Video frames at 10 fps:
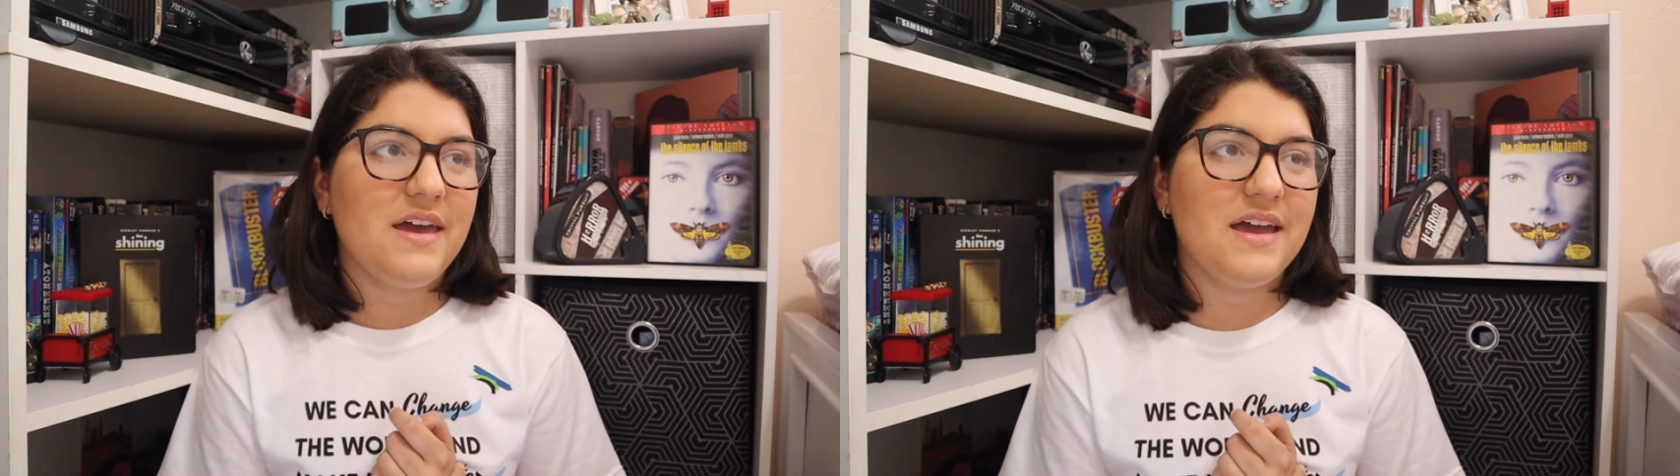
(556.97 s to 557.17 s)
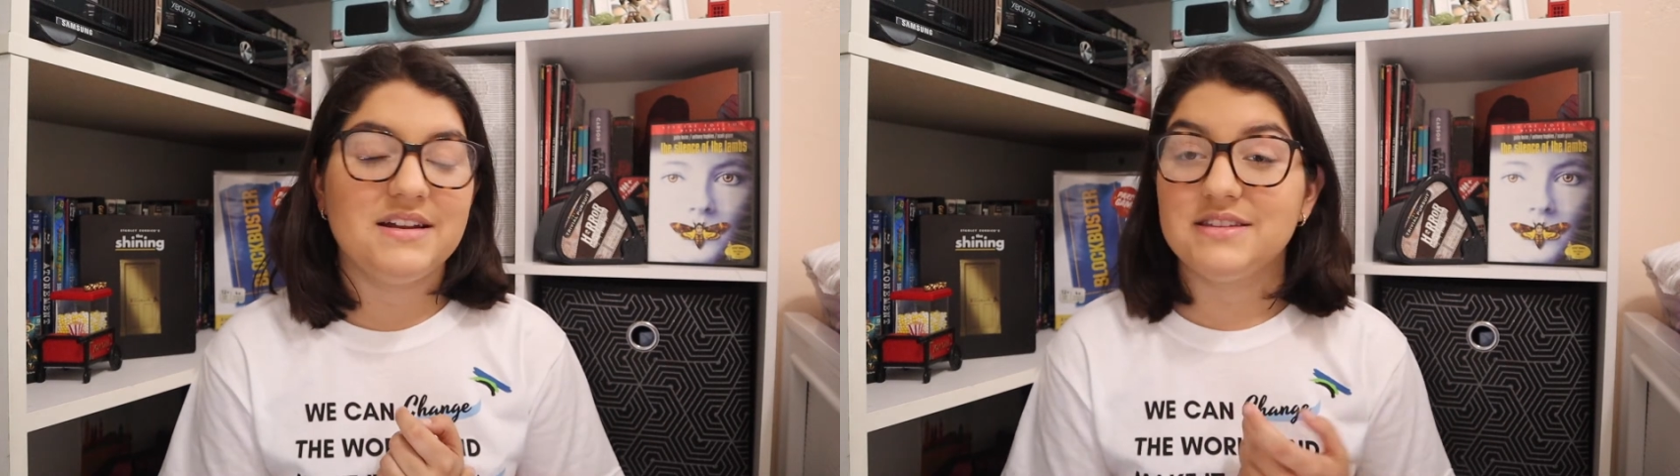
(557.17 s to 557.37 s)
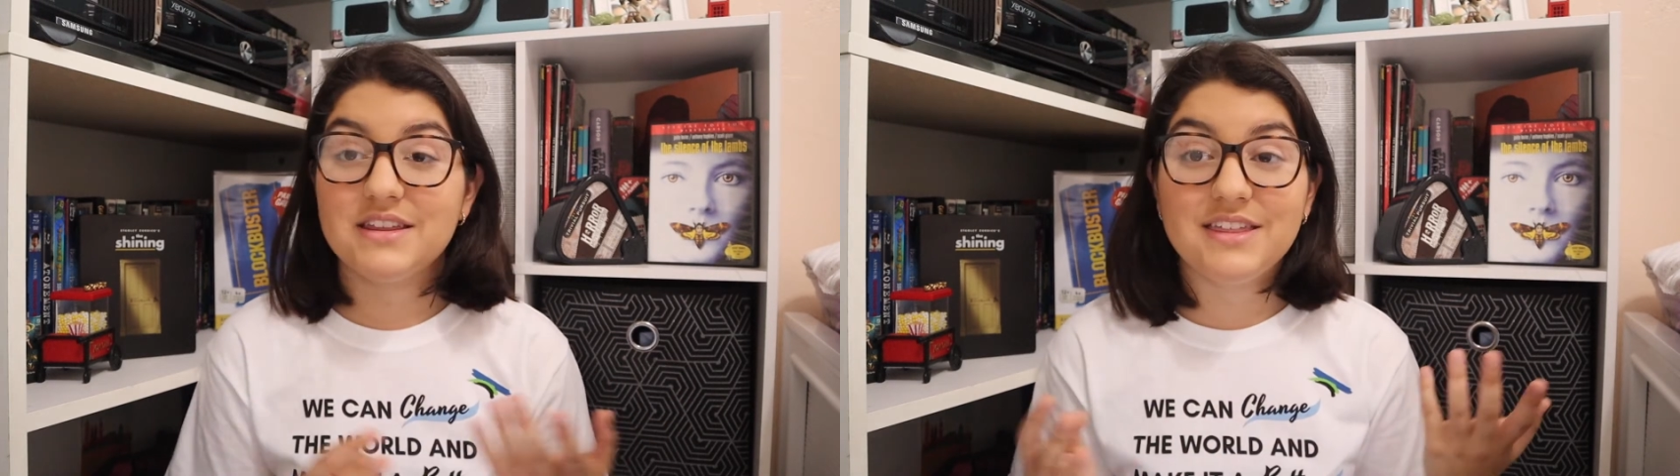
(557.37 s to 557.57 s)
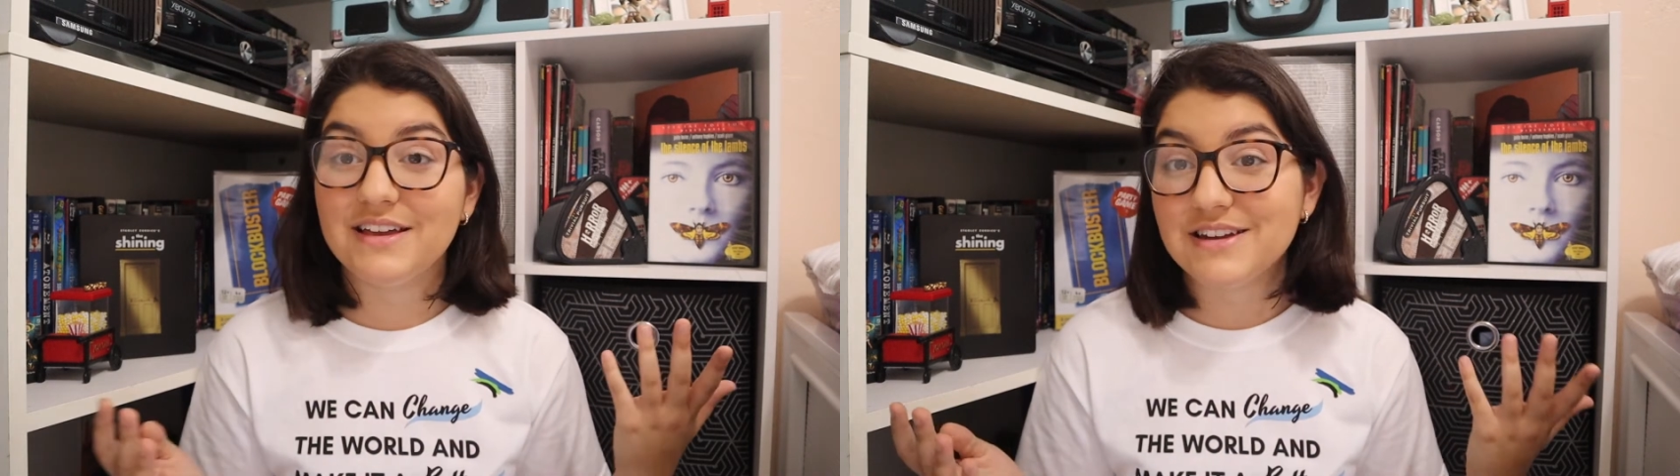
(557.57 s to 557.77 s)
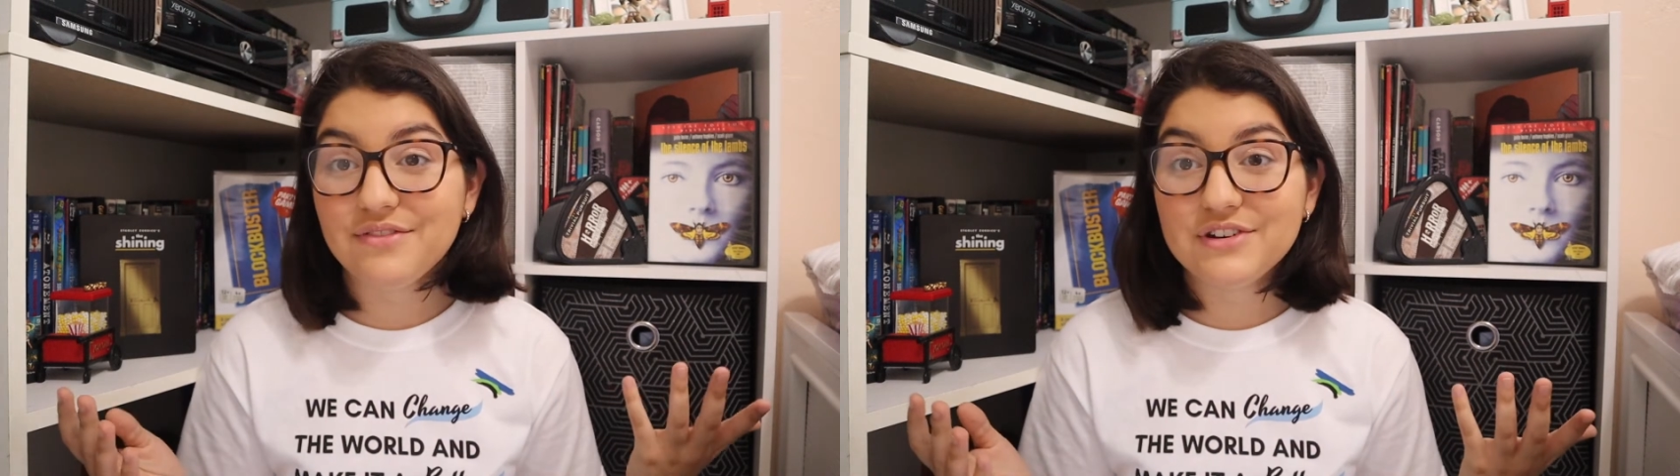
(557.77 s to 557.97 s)
and The
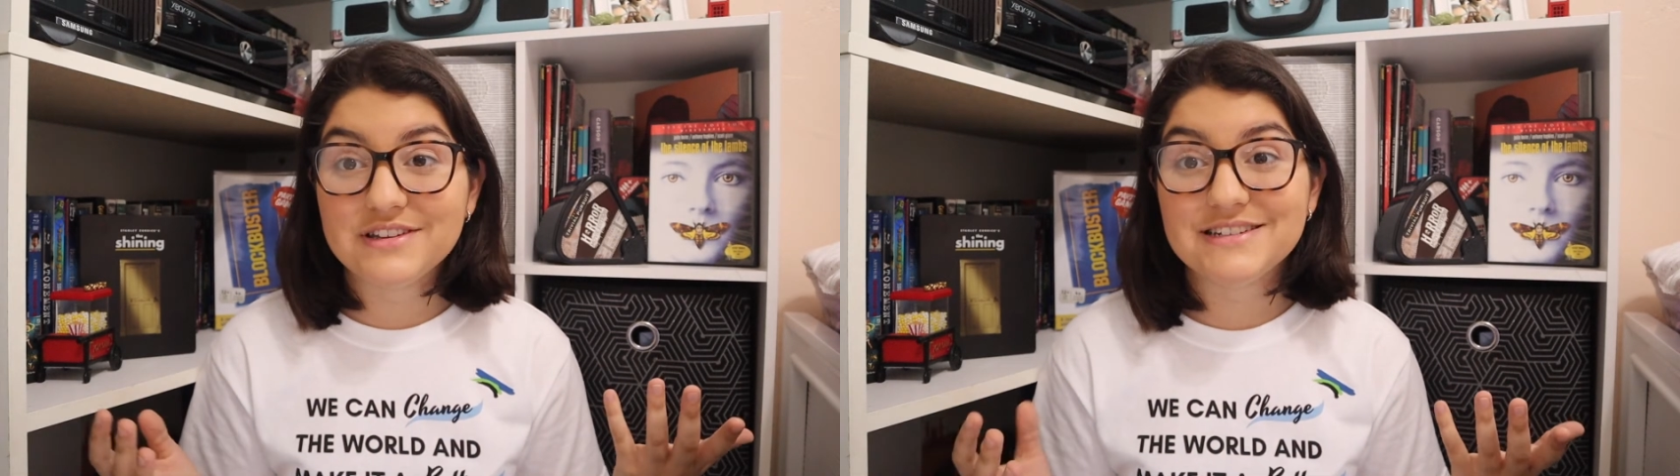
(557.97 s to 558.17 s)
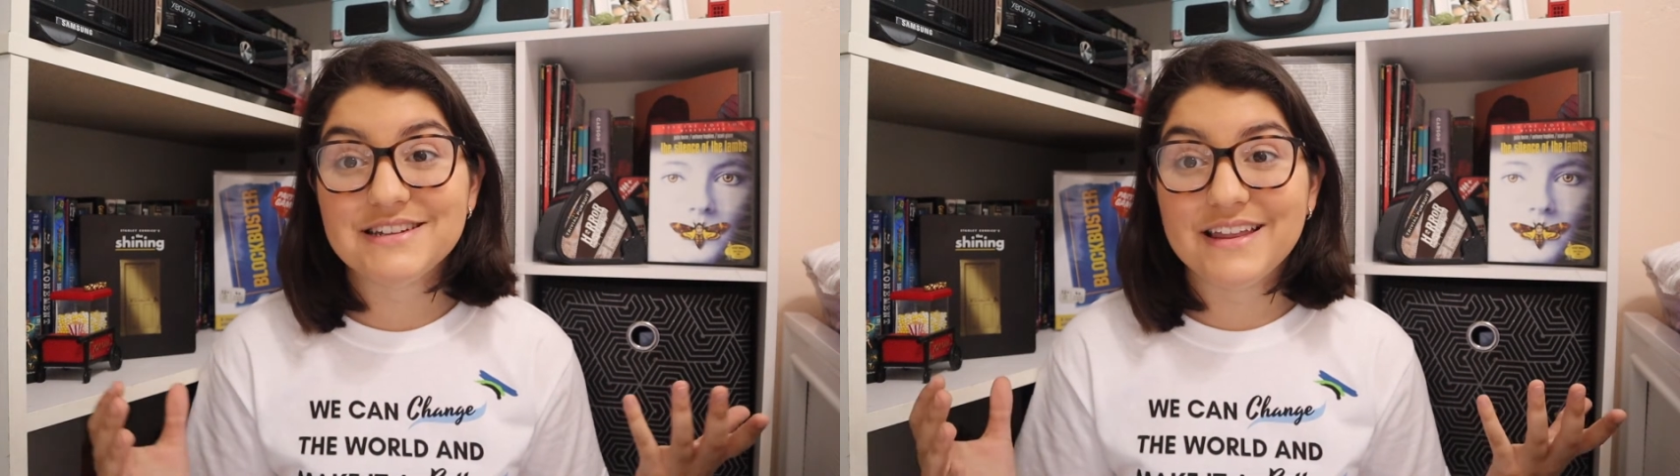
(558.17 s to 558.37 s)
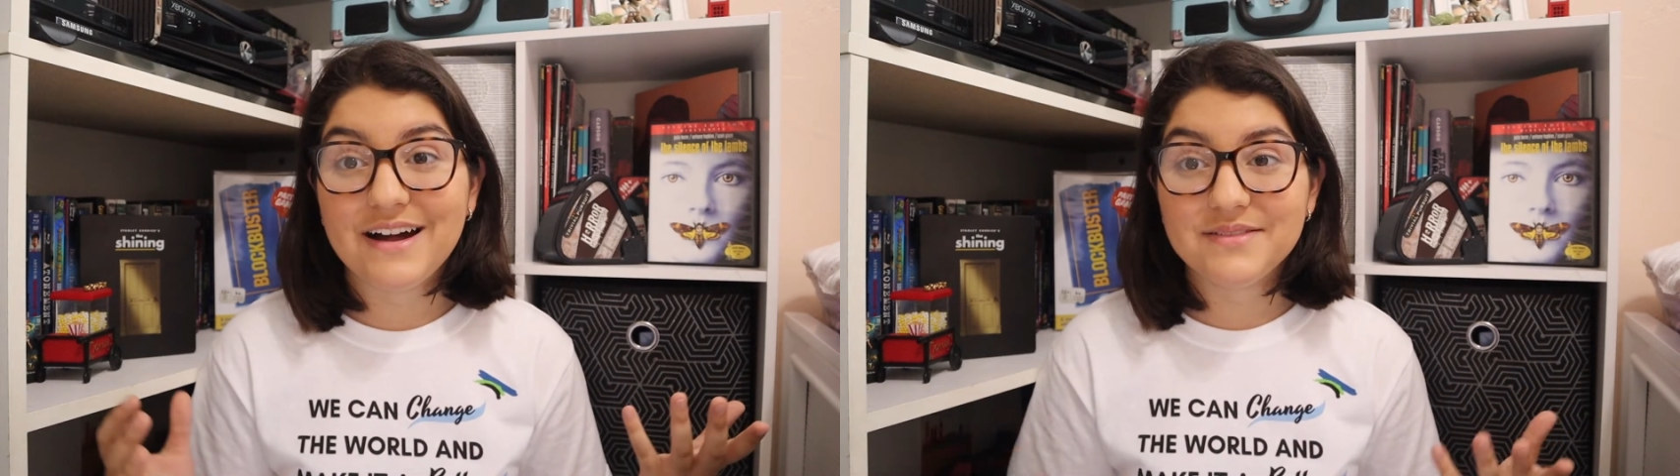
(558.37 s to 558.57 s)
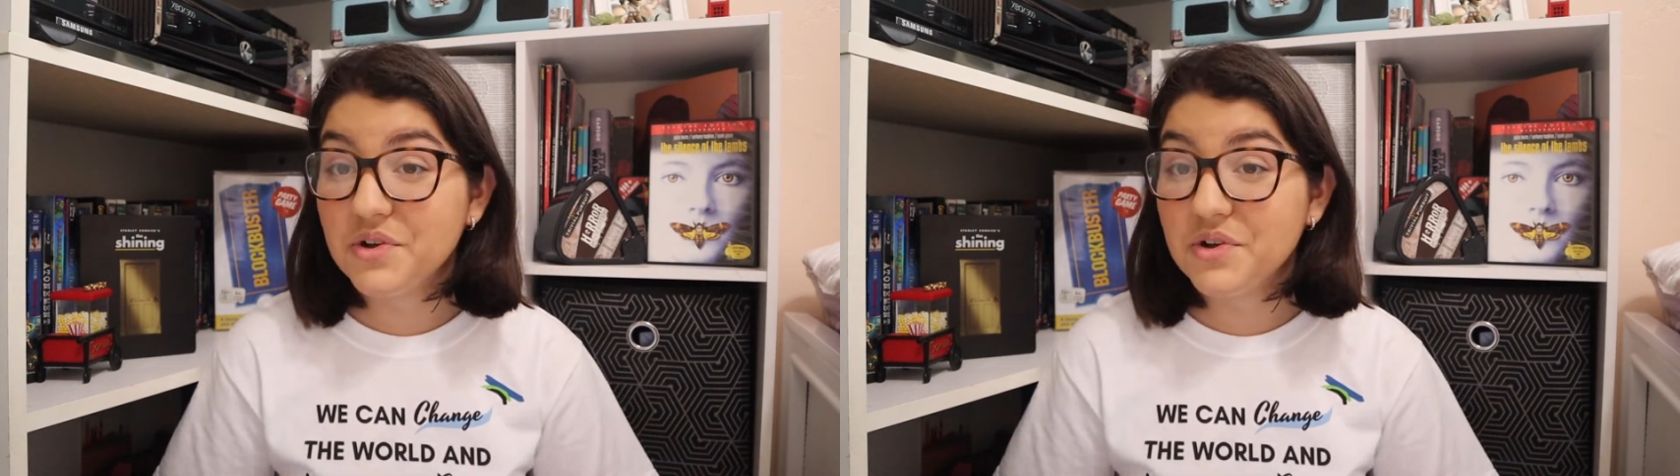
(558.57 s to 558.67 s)
Thing definitely did that.